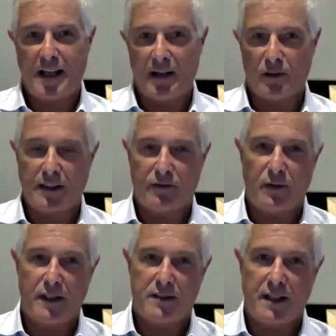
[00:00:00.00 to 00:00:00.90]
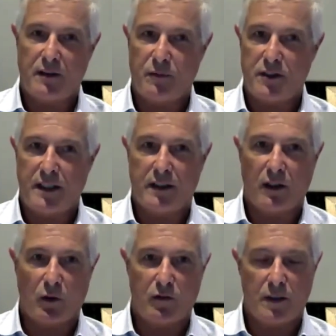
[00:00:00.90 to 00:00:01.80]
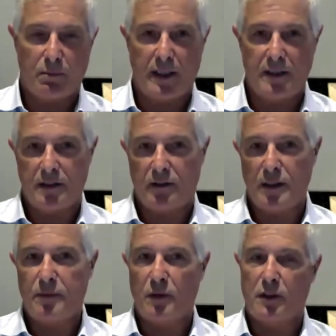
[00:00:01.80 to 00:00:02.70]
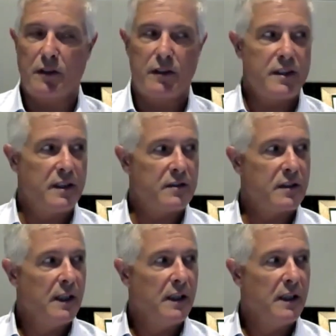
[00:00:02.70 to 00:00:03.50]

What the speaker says: scandals left, right, and center, we're seeing it all over the place in cryptocurrencies.